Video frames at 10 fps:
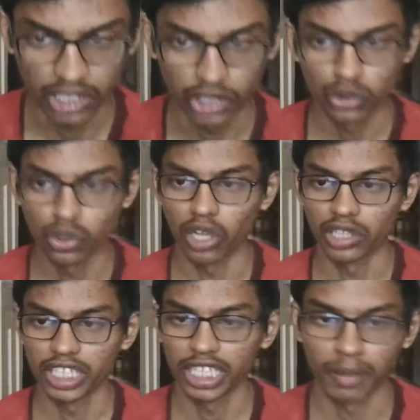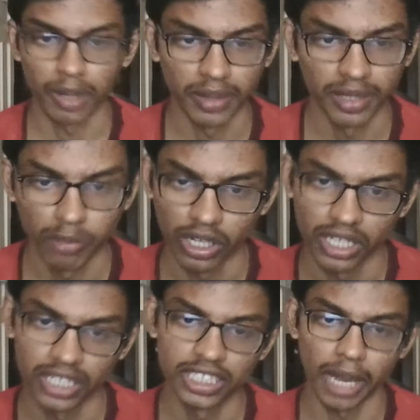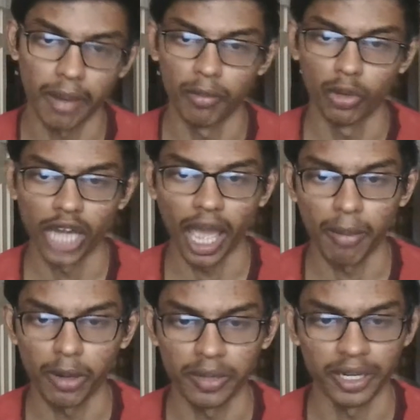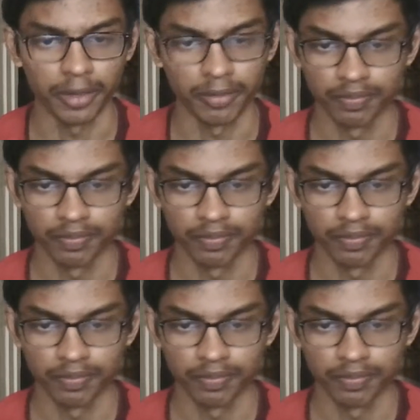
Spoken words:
two or three compartment model is more appropriate.